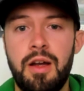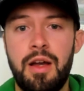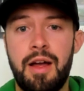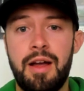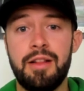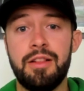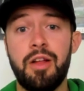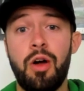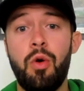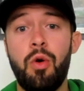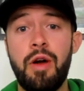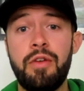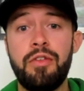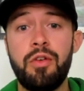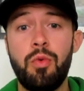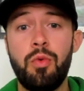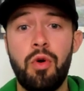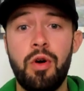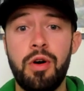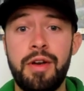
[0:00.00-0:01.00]
Hello,
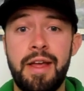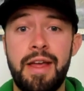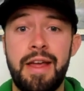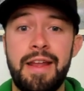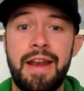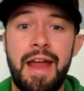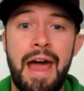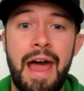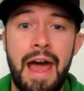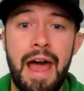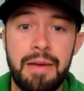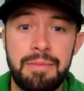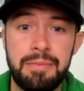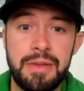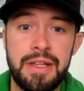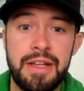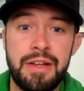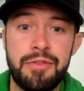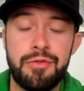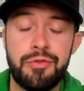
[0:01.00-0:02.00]
everyone, and
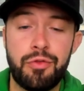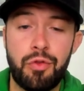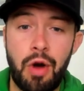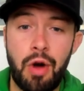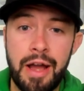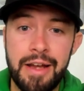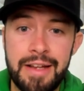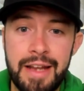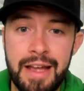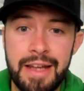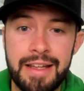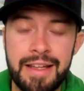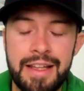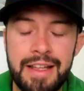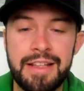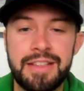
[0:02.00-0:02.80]
happy Friday.